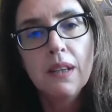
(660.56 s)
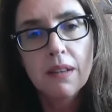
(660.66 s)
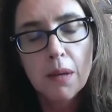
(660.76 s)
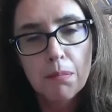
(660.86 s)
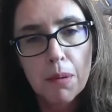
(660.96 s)
the
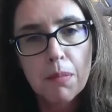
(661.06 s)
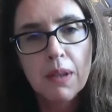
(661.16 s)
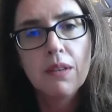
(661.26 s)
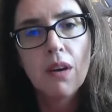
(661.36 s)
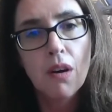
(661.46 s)

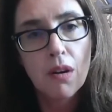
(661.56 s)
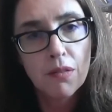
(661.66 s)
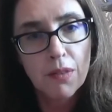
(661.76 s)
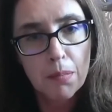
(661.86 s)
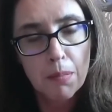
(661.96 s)
temperament of
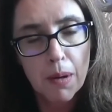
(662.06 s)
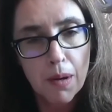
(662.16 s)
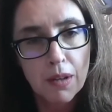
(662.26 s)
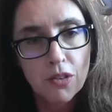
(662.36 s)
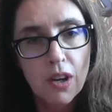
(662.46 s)

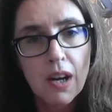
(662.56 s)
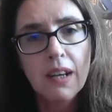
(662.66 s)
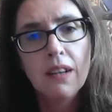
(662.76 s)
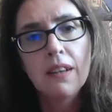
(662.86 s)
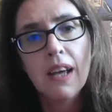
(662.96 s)
a
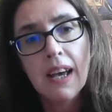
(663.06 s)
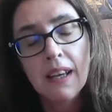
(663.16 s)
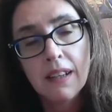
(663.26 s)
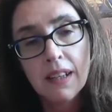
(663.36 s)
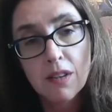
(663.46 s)
child
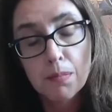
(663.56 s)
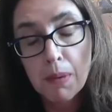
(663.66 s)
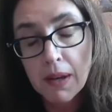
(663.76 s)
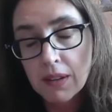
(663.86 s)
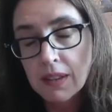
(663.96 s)
and its
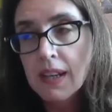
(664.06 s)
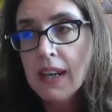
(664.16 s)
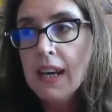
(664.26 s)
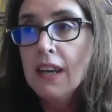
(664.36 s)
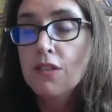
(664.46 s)
parent.
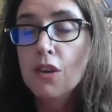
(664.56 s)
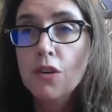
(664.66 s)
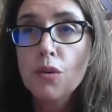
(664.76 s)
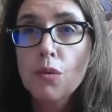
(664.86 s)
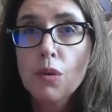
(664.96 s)
So
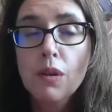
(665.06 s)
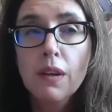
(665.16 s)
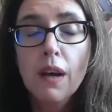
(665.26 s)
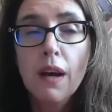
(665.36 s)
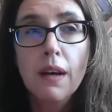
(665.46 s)
you will
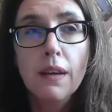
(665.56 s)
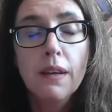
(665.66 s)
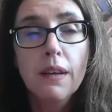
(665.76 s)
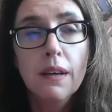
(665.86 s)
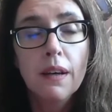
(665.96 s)

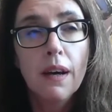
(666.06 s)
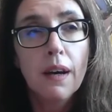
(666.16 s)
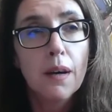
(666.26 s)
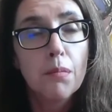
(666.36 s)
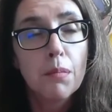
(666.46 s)
hear
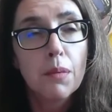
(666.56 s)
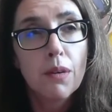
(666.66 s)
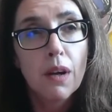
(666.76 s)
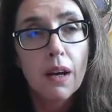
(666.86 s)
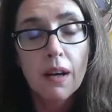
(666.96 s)

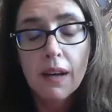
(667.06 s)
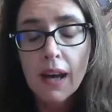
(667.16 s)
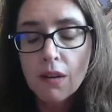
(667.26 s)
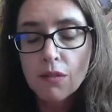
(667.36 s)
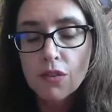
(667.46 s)

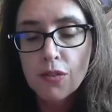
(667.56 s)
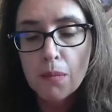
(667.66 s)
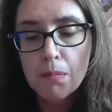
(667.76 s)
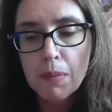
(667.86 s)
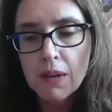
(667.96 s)
accounts
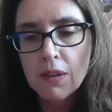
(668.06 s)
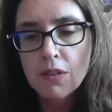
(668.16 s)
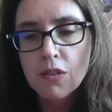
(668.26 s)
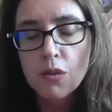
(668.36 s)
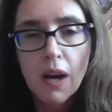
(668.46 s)
from
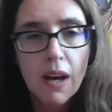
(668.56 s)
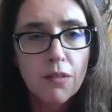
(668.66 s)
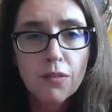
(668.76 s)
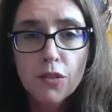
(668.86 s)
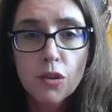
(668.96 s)
parents who have
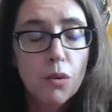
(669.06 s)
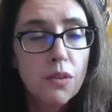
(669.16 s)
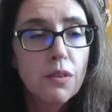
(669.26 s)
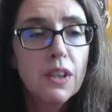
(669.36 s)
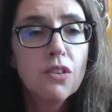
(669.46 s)
2 or
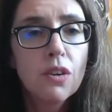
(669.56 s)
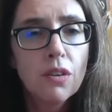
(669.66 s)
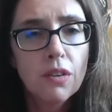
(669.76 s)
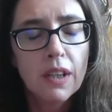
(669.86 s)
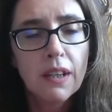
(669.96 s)
3
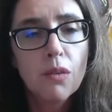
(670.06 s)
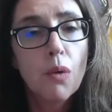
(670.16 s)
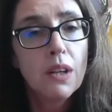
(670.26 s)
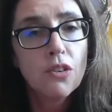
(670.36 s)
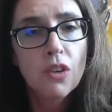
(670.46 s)
children.
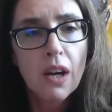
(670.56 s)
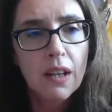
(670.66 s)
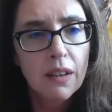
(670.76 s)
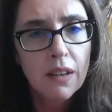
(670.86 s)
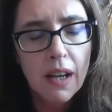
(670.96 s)
One
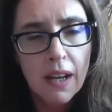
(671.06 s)
child